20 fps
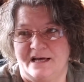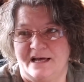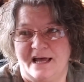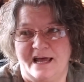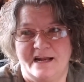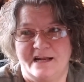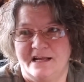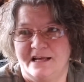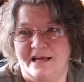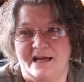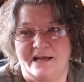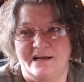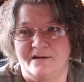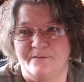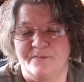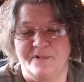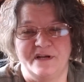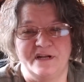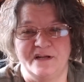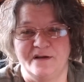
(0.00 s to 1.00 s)
any kind of
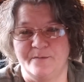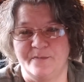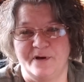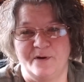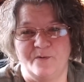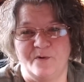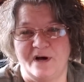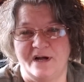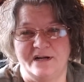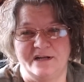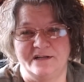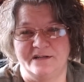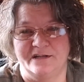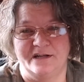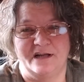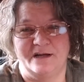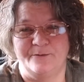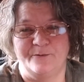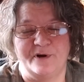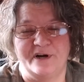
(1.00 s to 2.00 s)
medium I
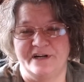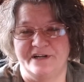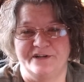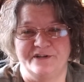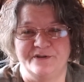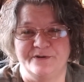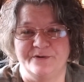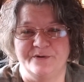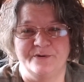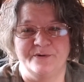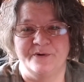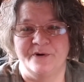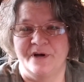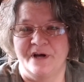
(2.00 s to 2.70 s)
wanna do.